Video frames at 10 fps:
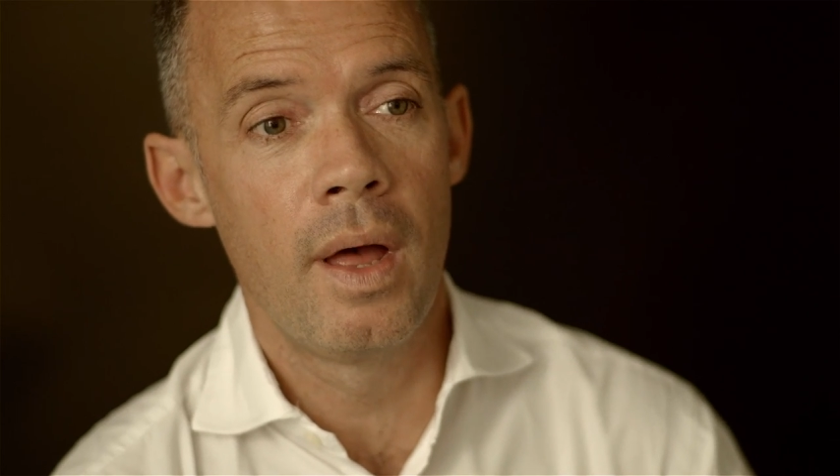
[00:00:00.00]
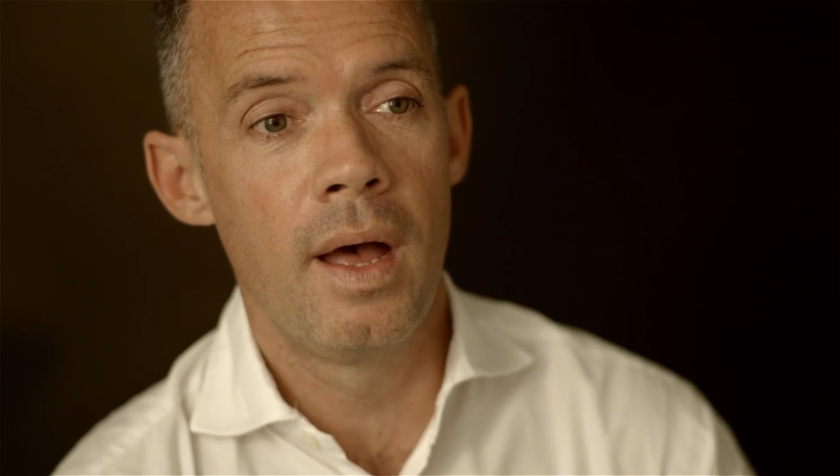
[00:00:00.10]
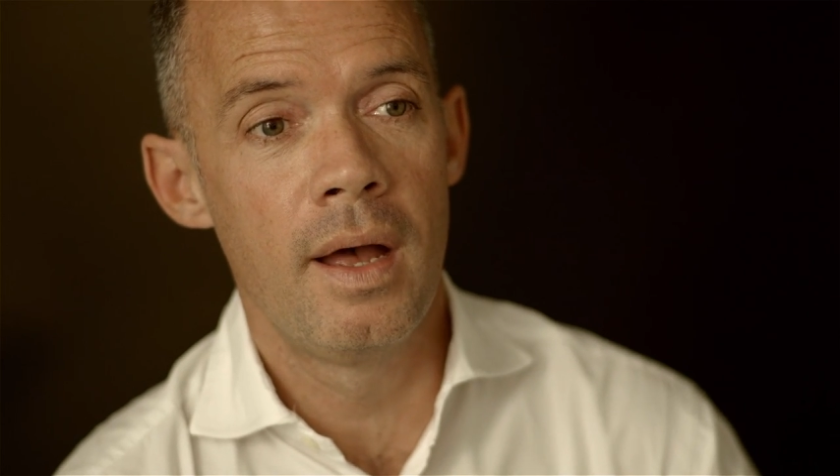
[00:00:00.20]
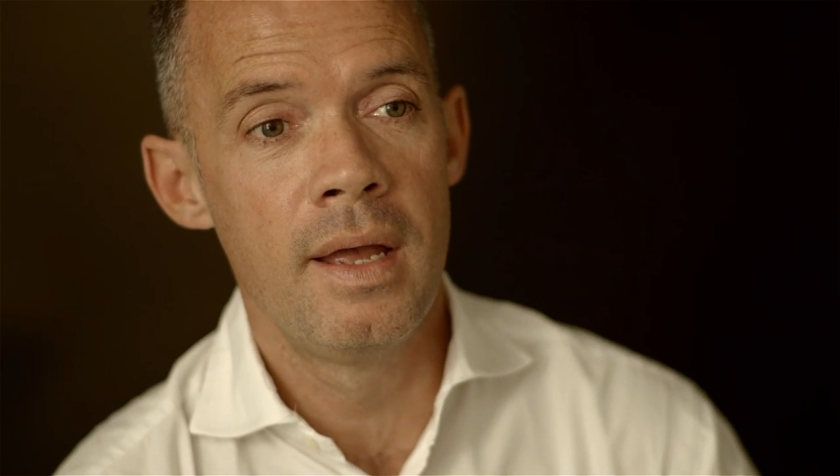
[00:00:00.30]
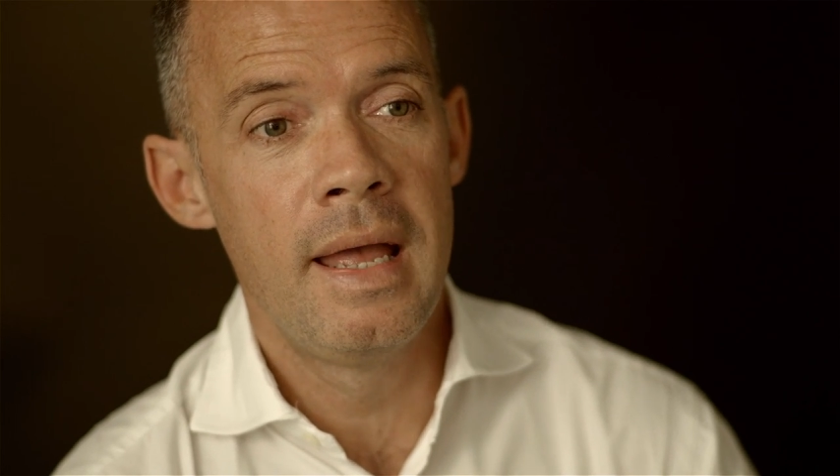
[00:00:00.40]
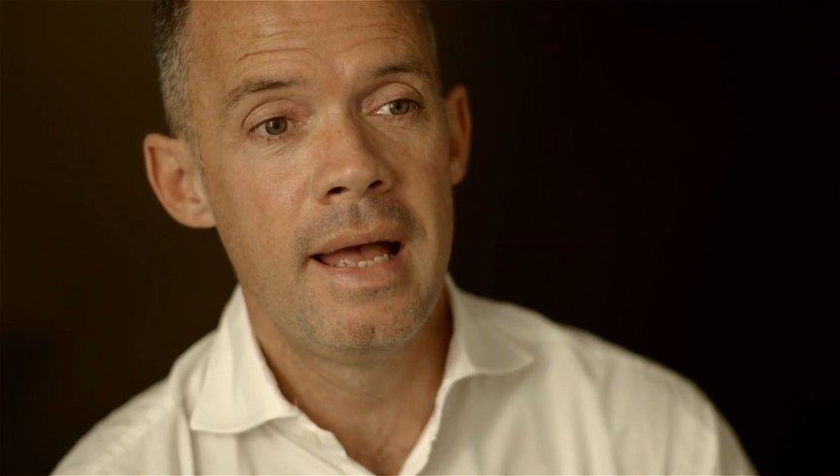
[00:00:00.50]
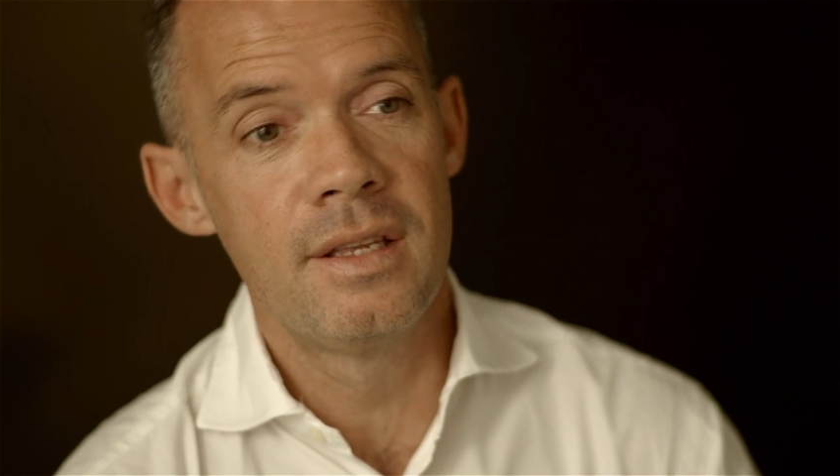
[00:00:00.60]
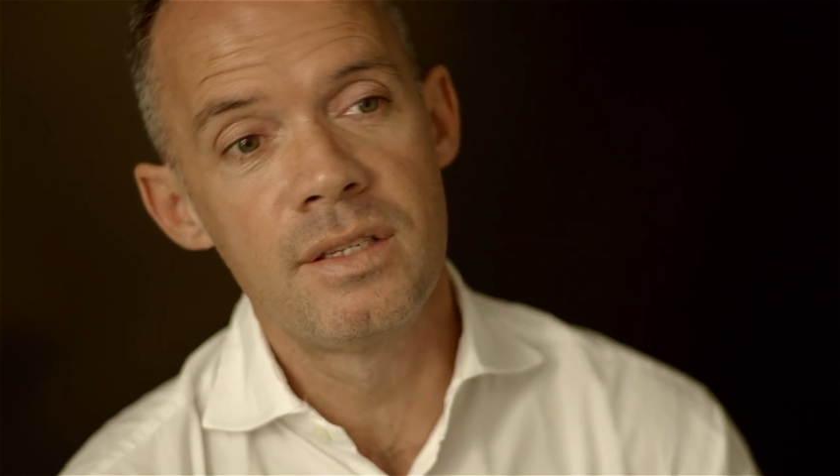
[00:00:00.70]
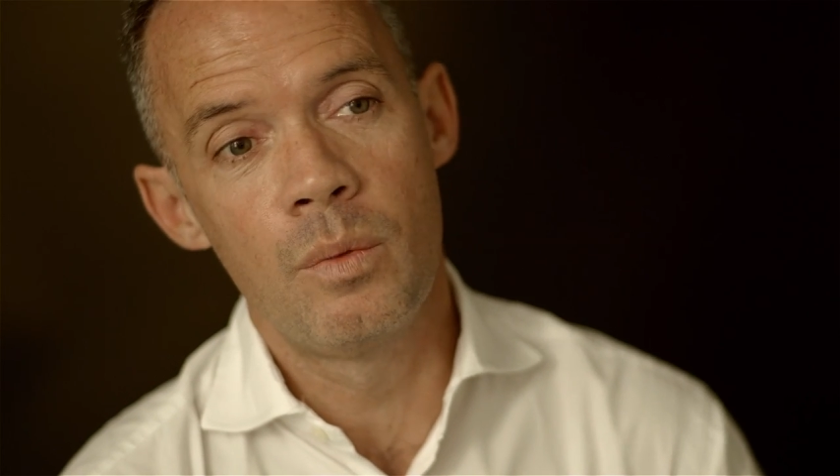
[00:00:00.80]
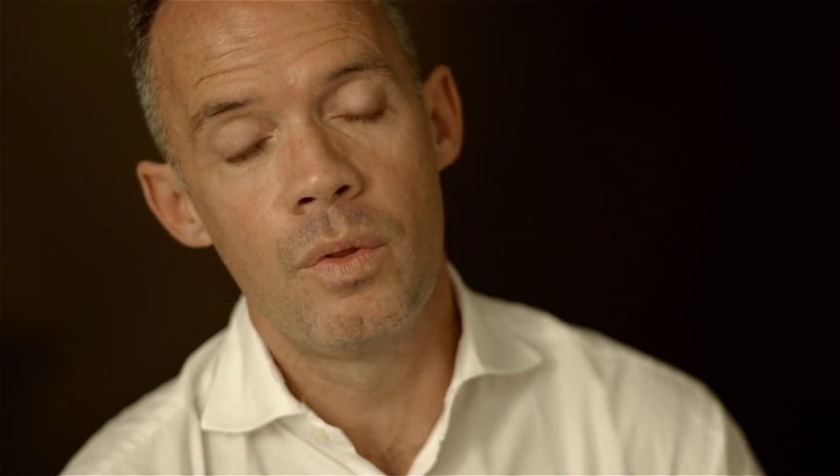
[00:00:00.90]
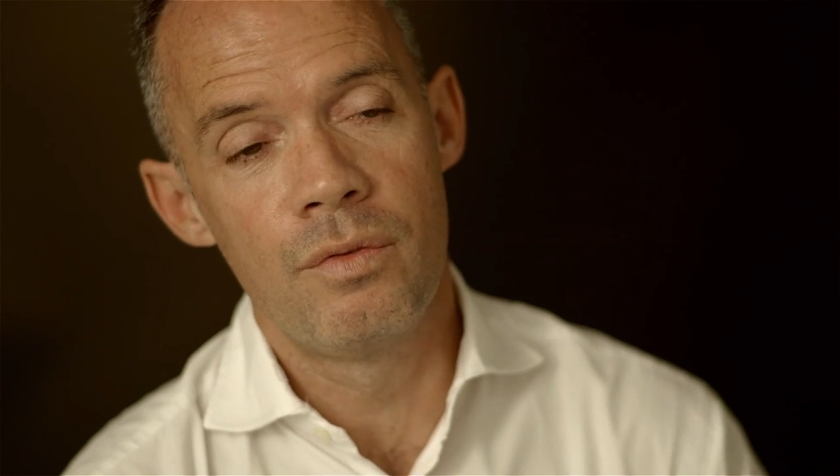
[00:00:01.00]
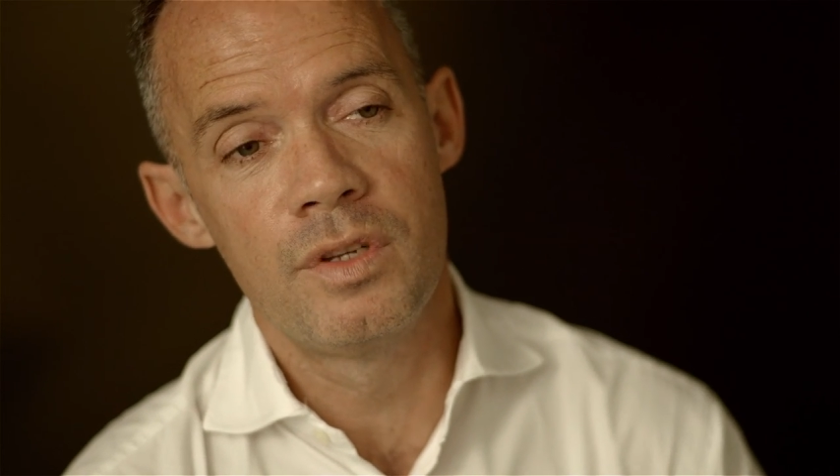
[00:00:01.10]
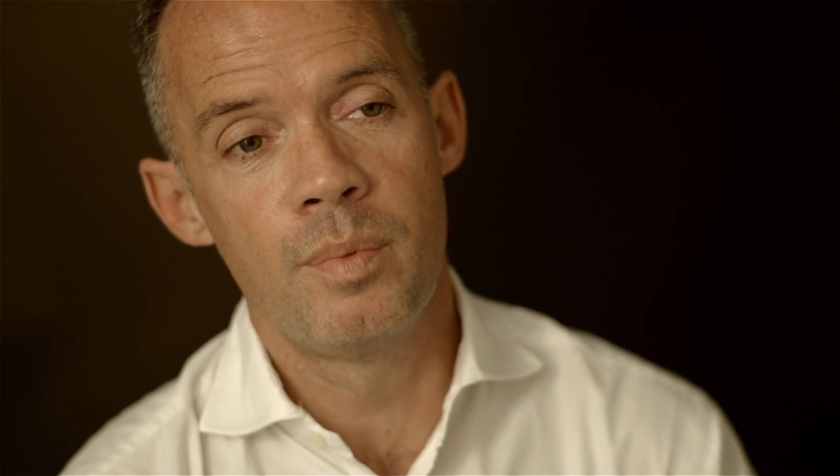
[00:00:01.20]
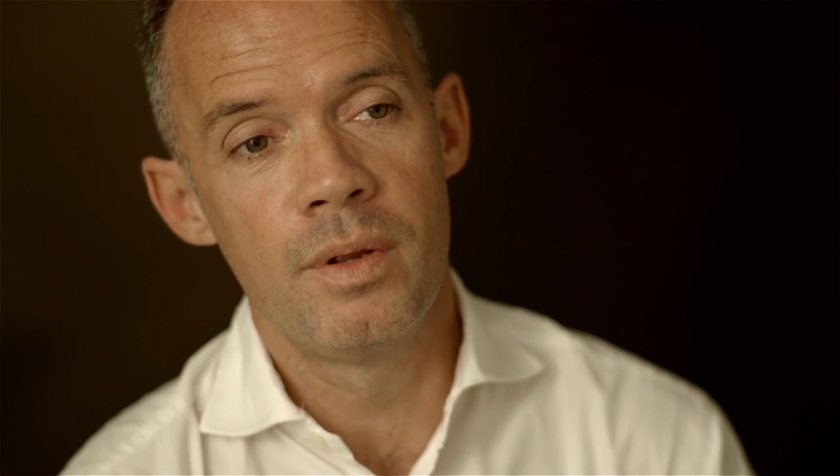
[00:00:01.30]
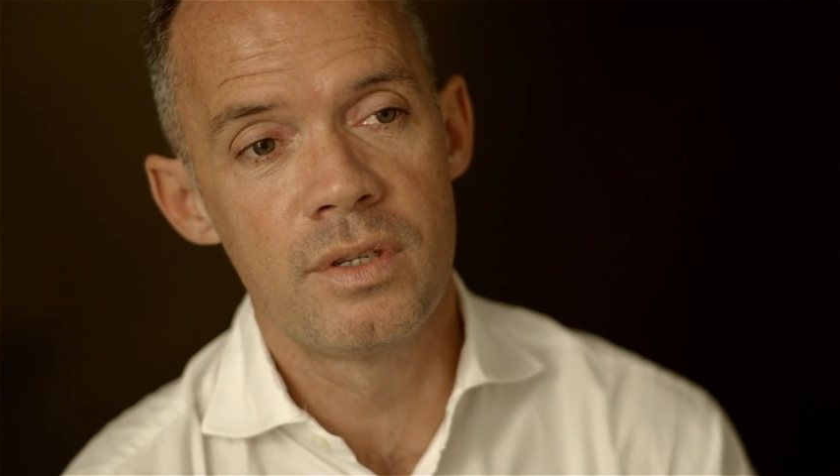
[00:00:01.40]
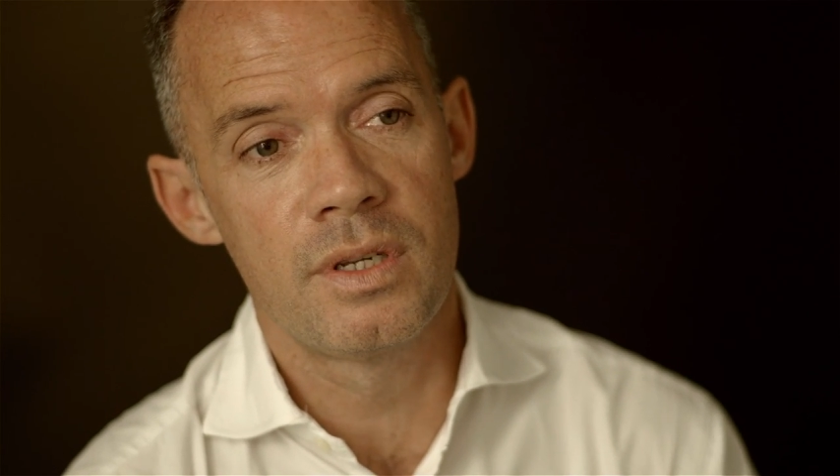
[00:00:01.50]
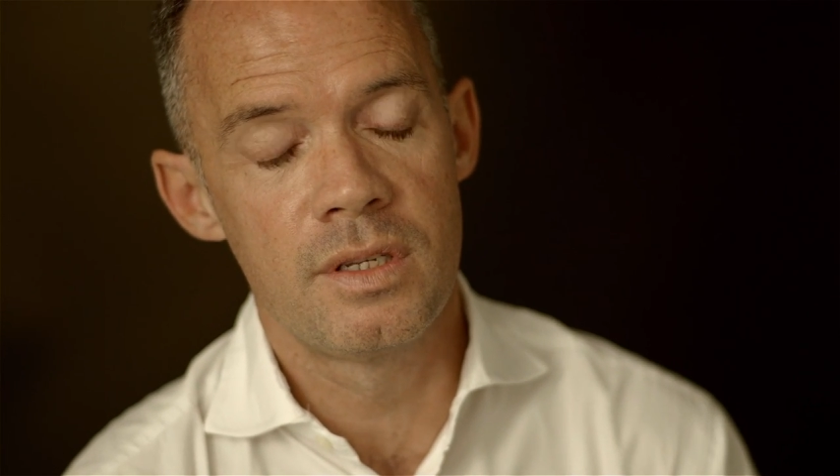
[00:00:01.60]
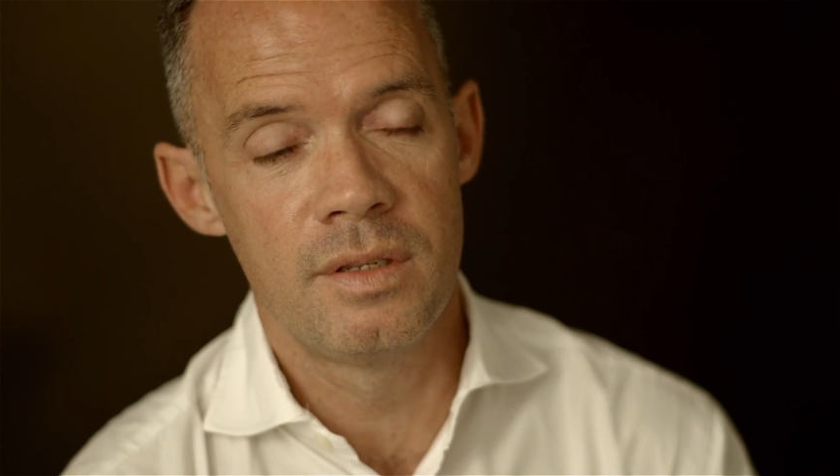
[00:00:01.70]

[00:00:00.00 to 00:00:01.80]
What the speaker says: there and see what the response is,